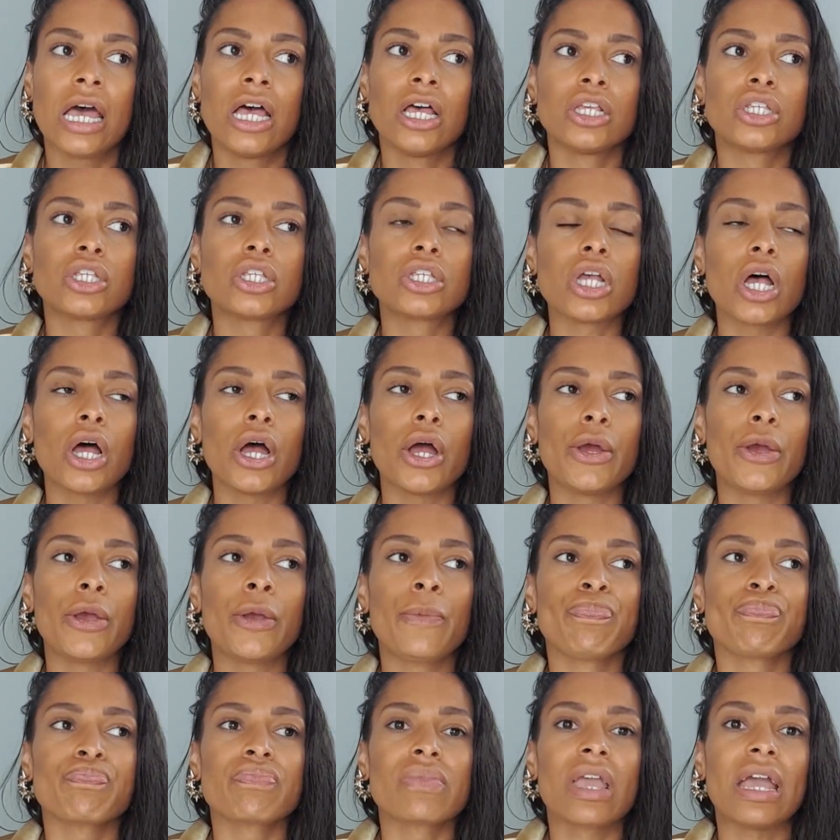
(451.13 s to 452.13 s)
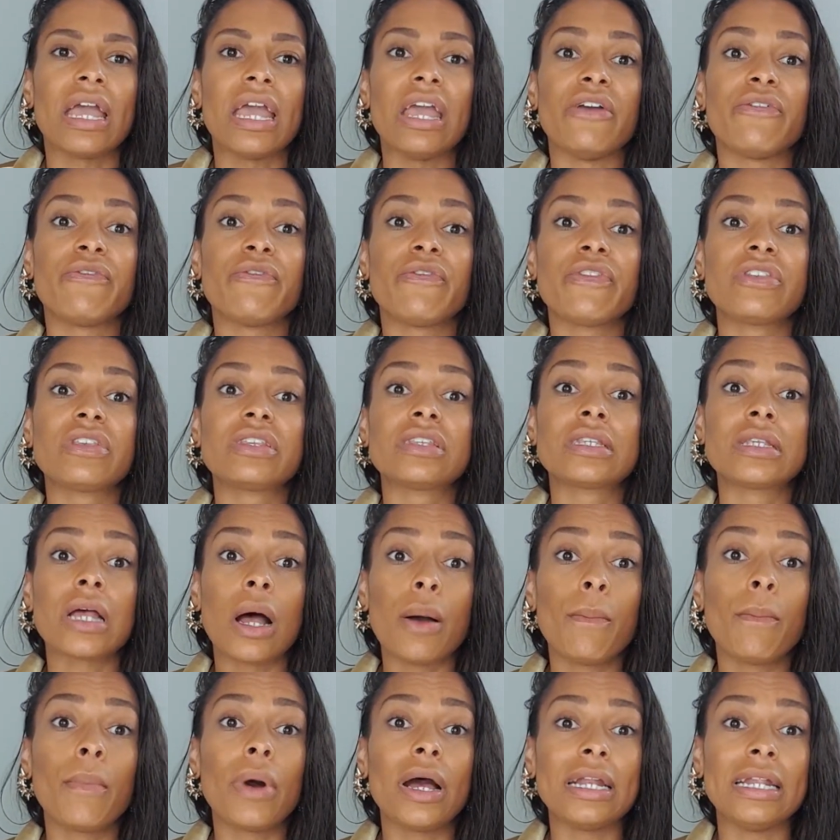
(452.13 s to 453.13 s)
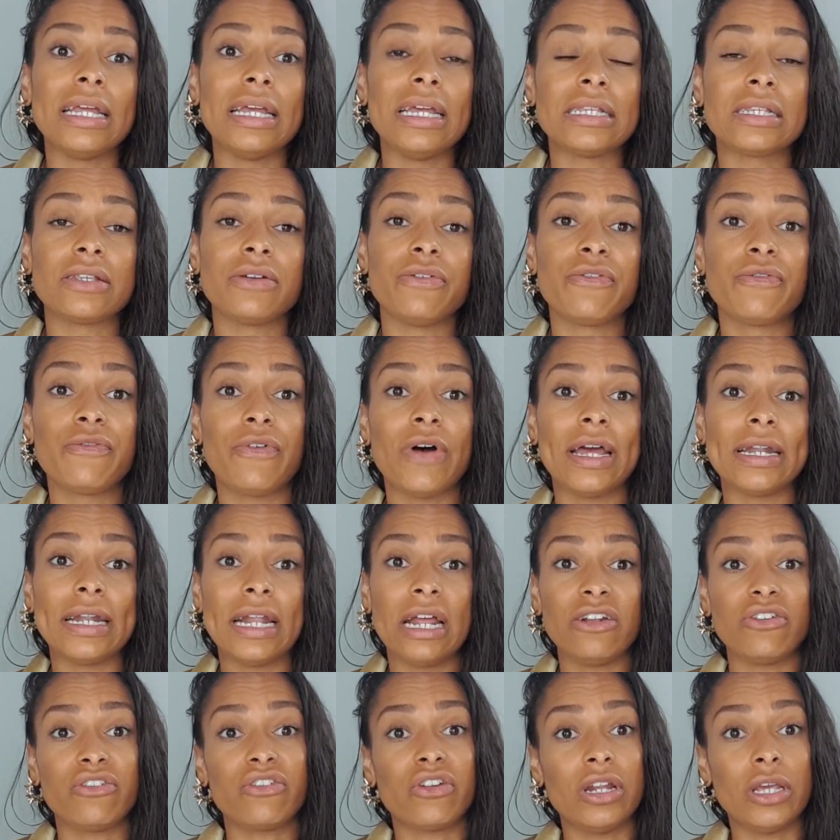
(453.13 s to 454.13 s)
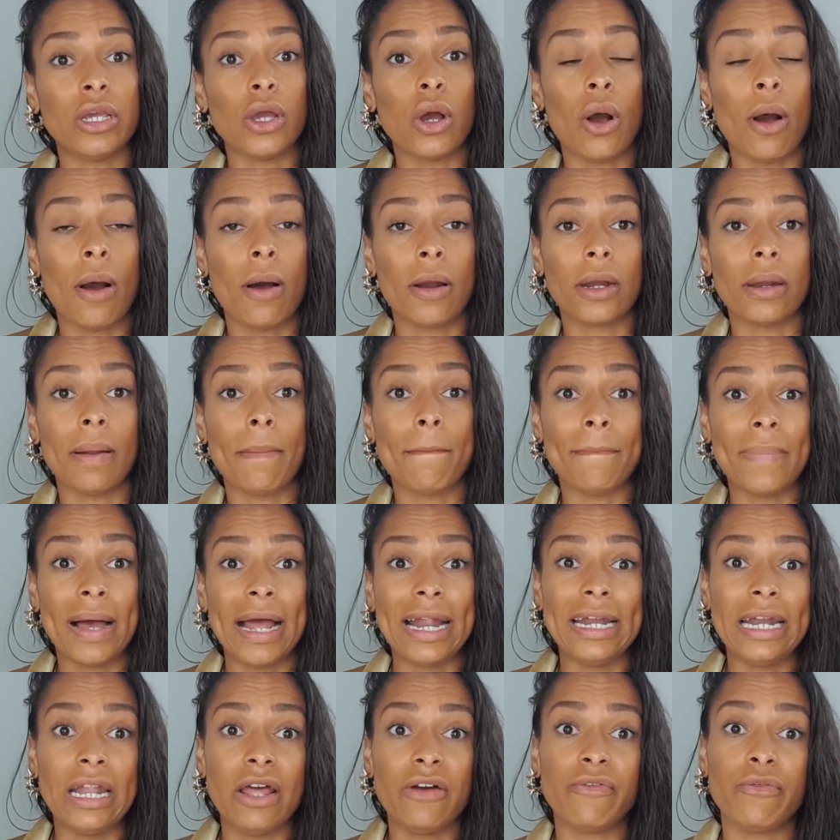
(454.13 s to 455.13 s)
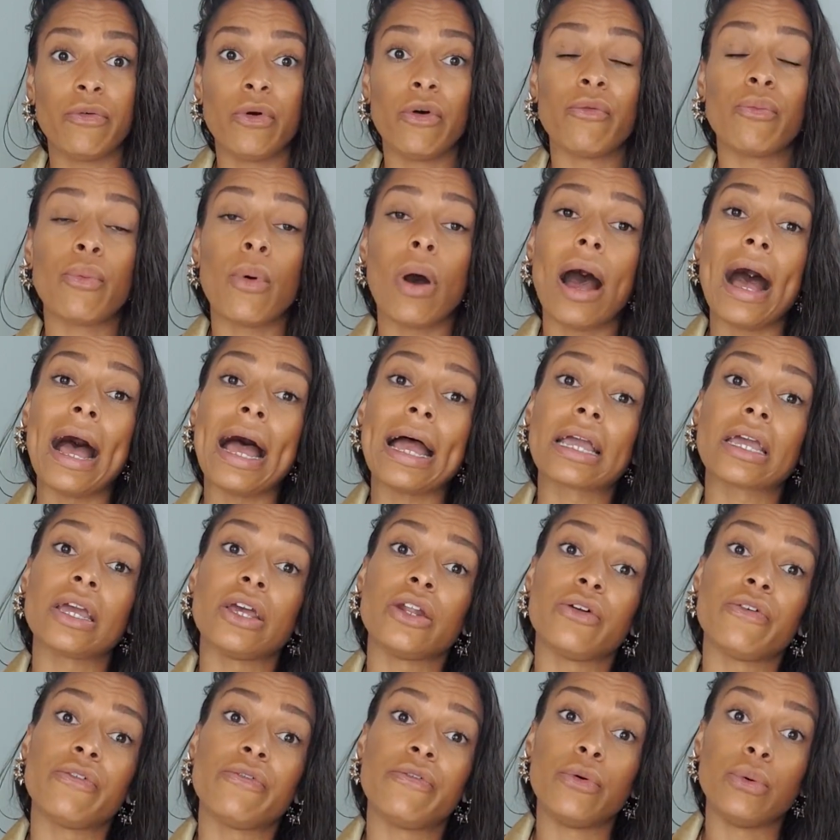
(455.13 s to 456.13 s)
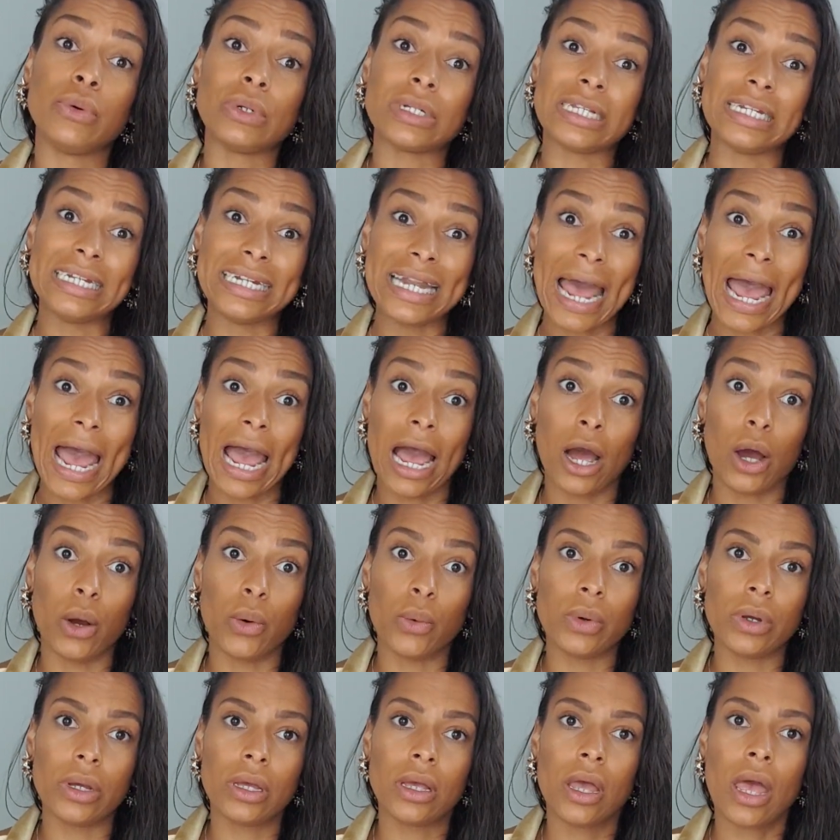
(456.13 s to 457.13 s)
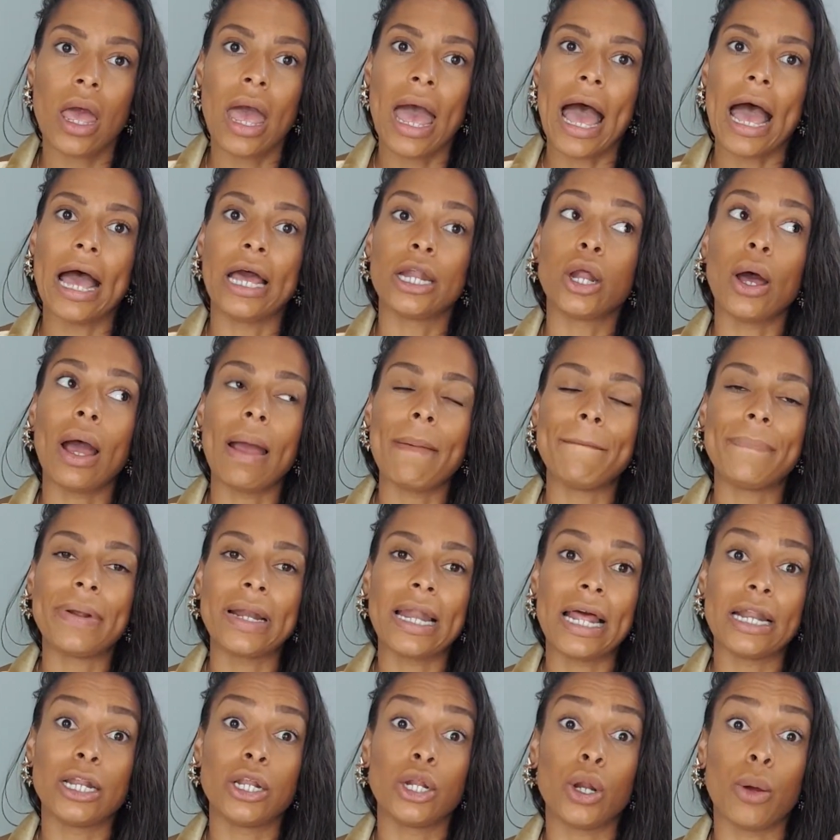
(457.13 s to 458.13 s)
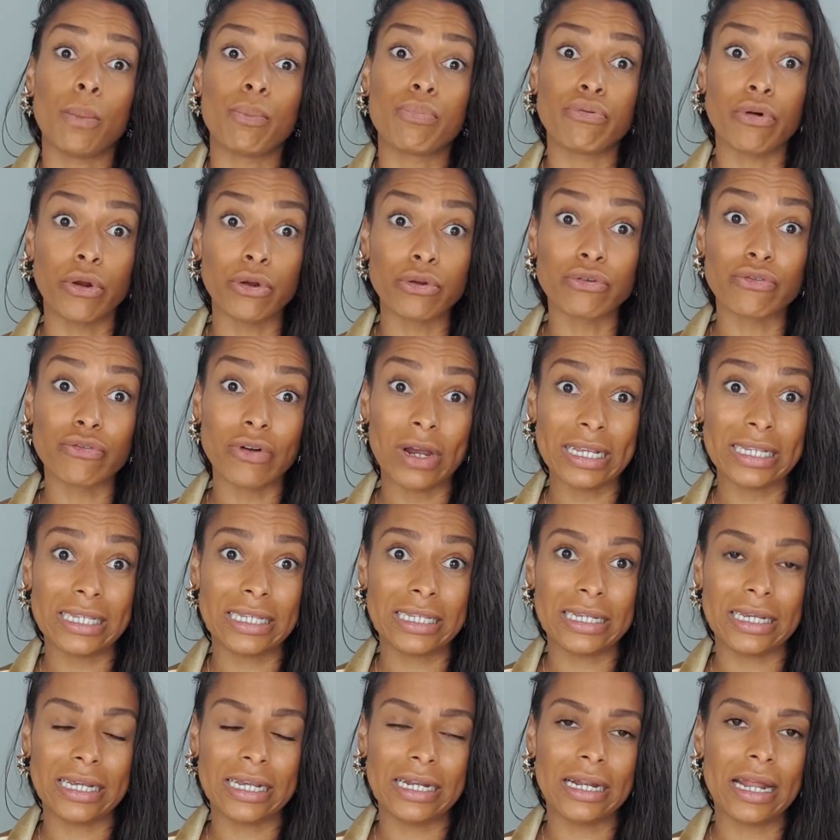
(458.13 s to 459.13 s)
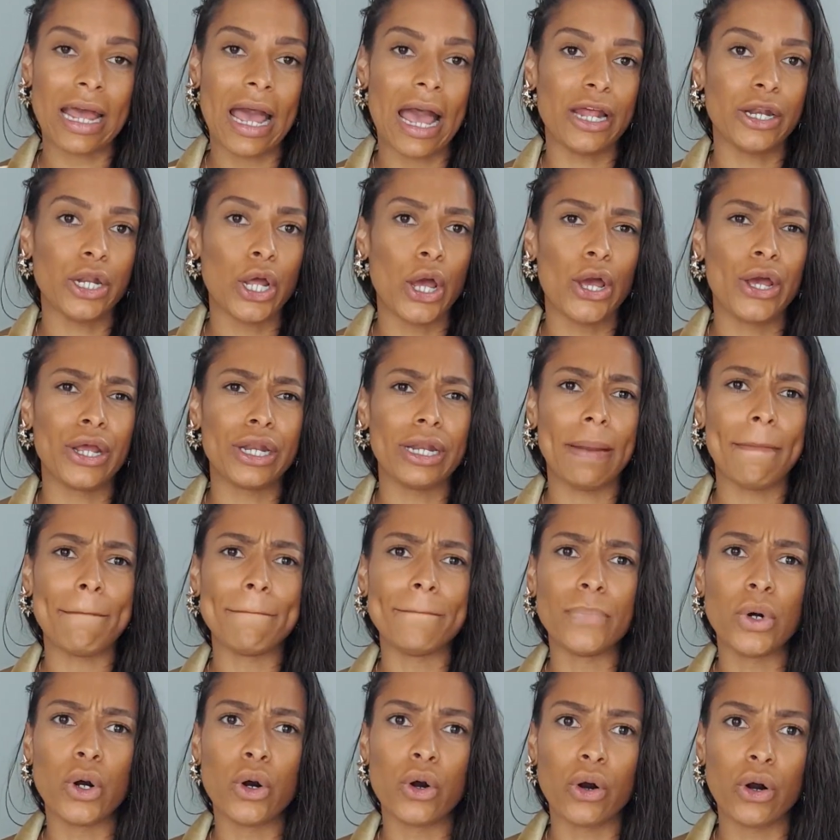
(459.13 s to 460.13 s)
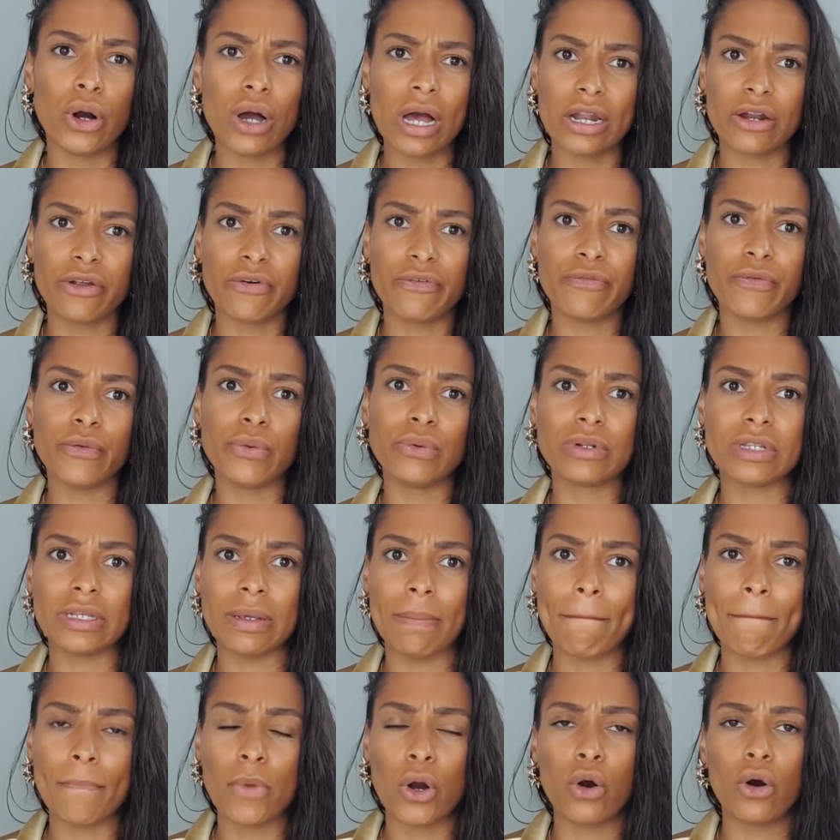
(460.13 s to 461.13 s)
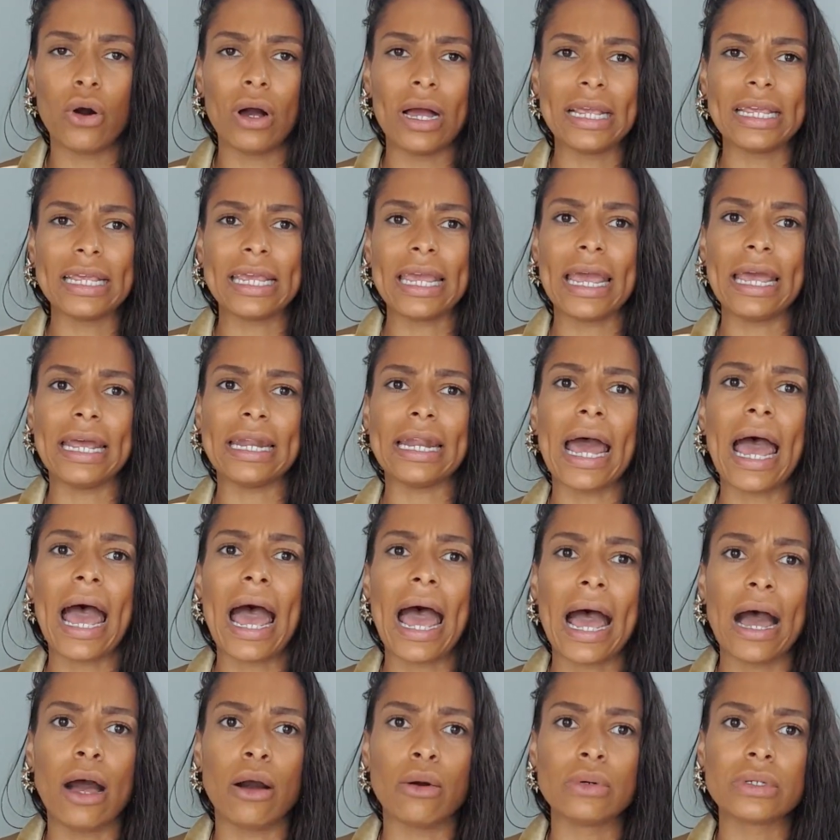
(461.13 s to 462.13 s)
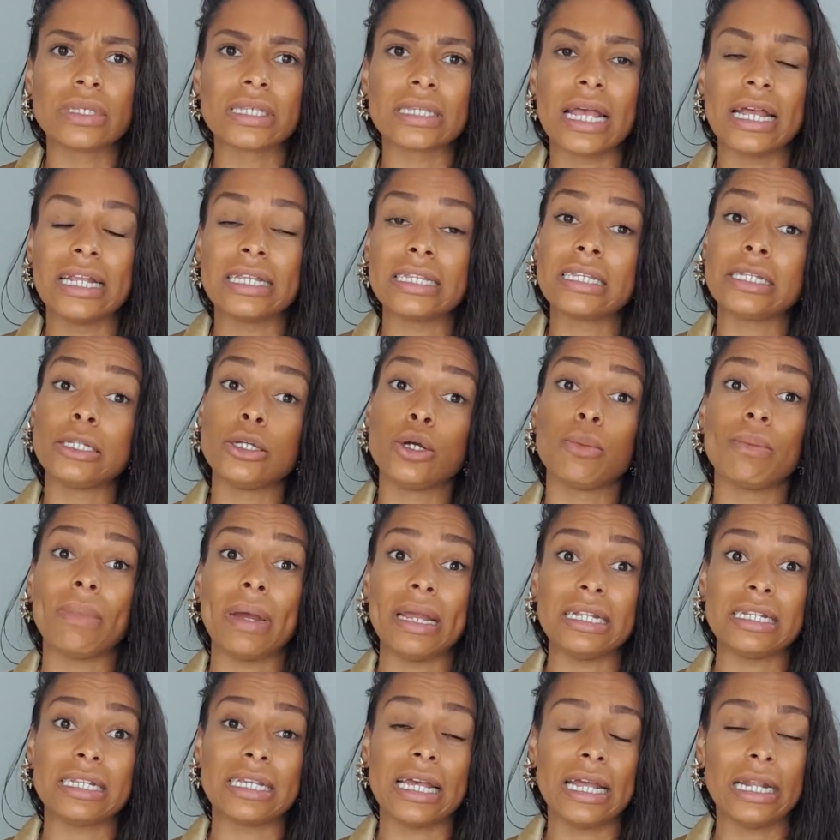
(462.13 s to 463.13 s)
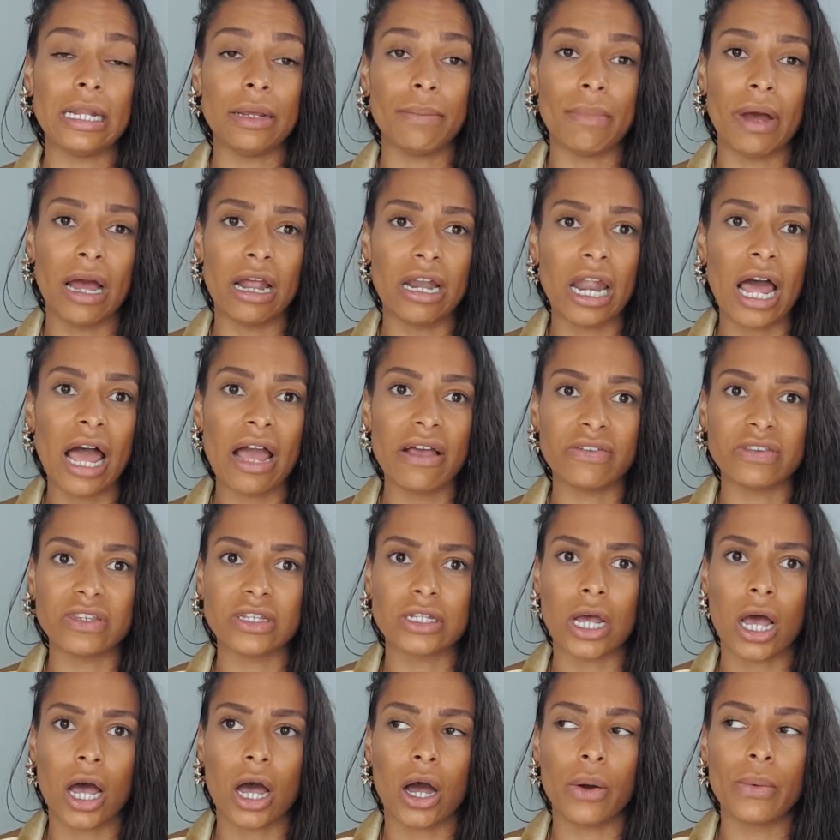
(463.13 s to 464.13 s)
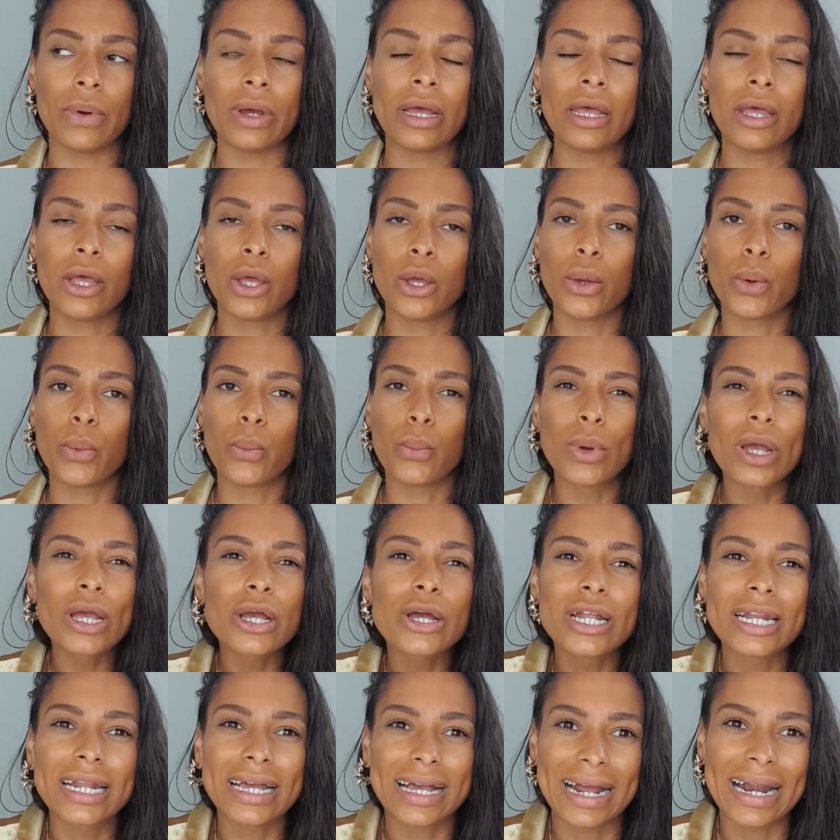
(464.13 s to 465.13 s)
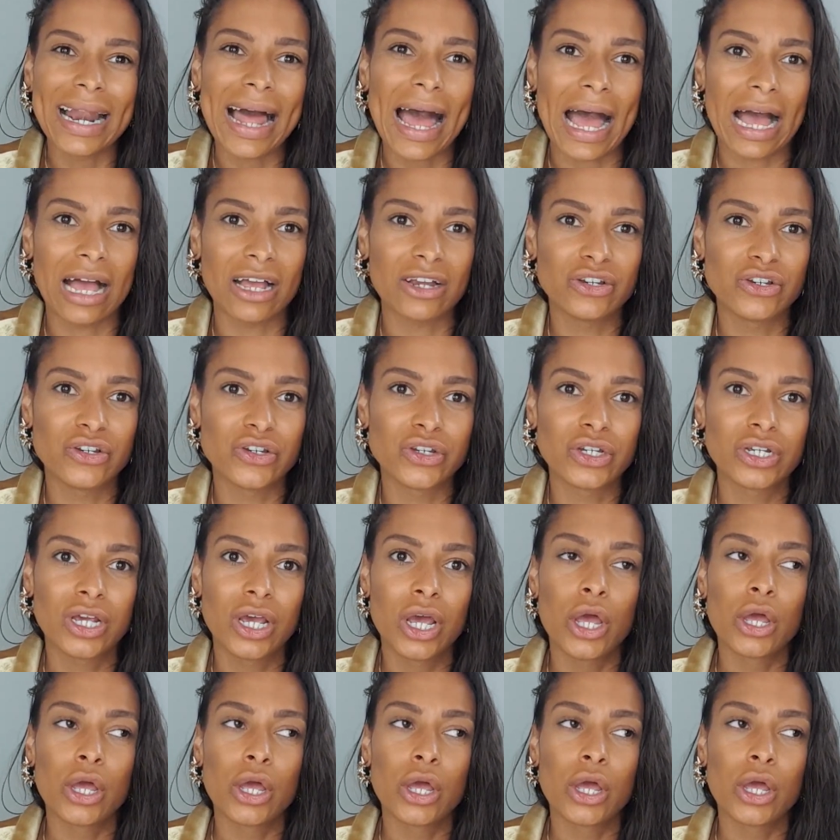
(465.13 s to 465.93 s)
So if someone isn't financially on my level of what I can afford now, and I'm planning on progressing and earning more and affording more and getting a house and still maintaining my lifestyle, we're going to clash.